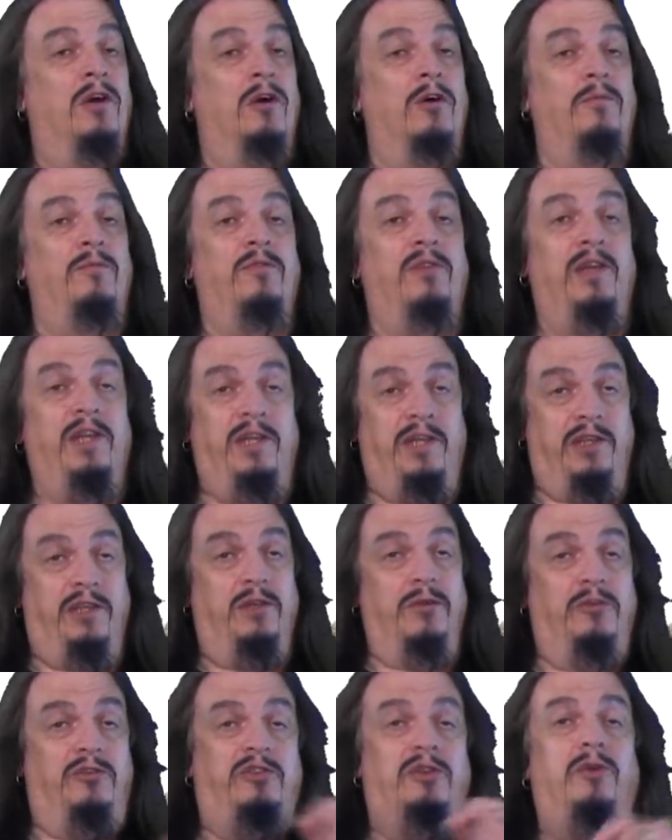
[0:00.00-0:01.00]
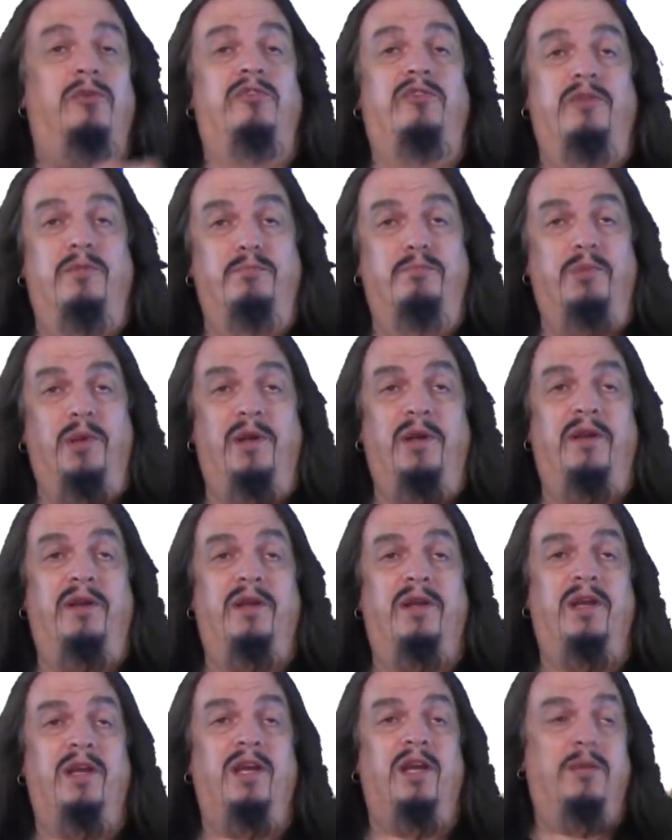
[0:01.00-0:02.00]
Hopefully you chose the
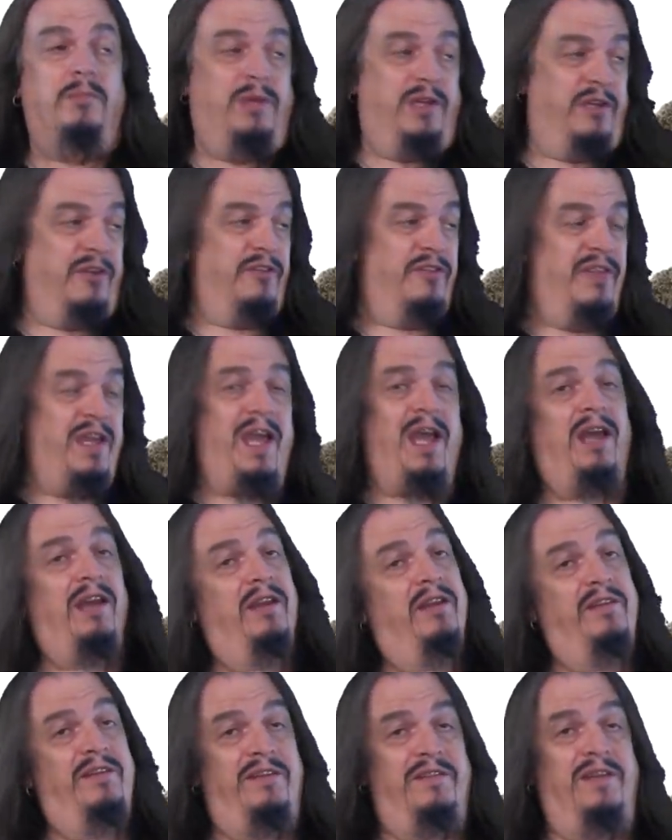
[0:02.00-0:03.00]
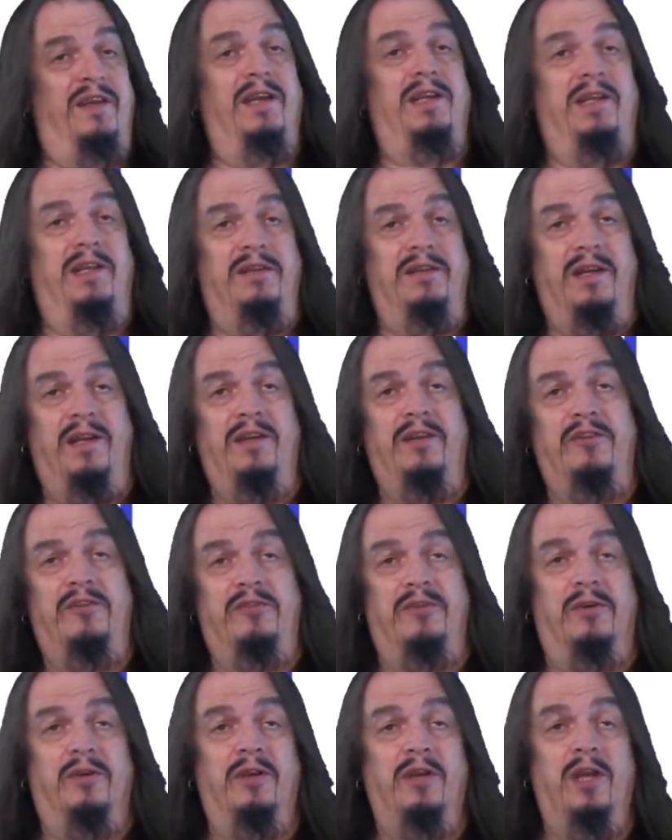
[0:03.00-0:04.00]
bird, because that is a tiny
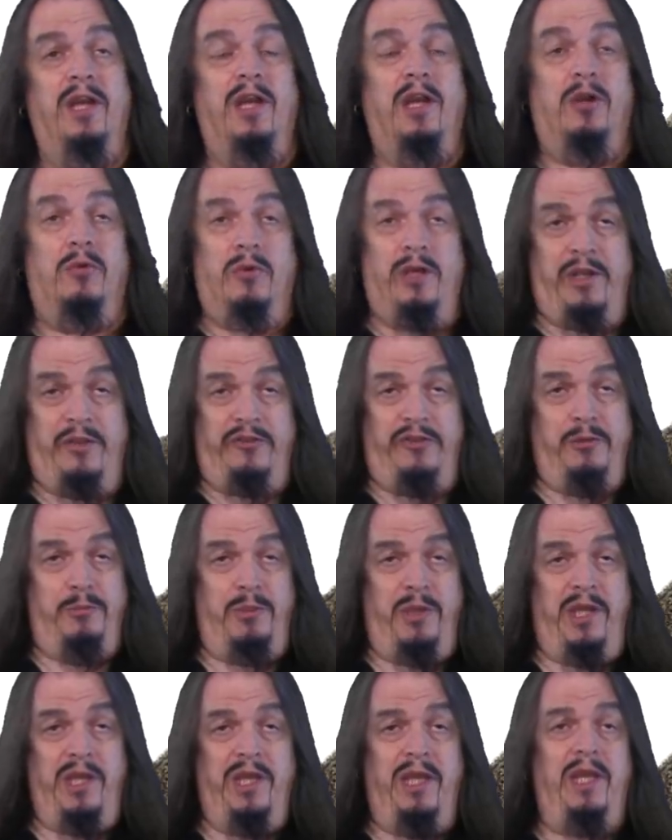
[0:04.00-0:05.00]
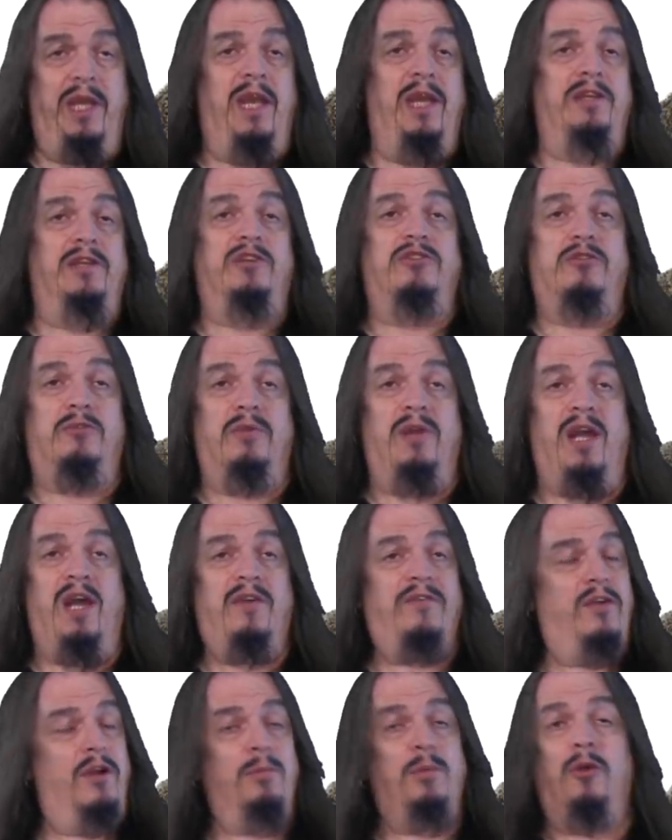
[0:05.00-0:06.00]
dinosaur, whereas the pig and the
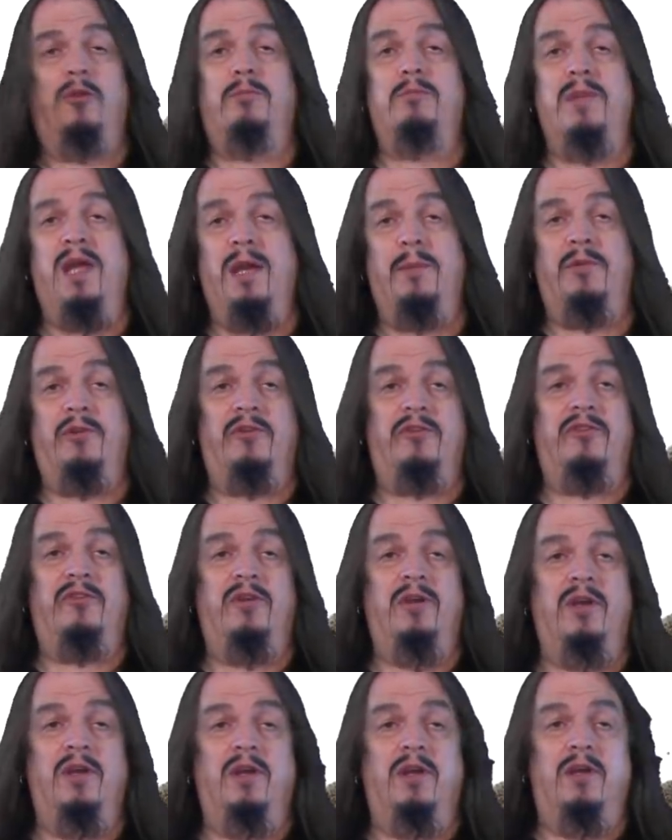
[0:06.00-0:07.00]
giraffe are both mammals.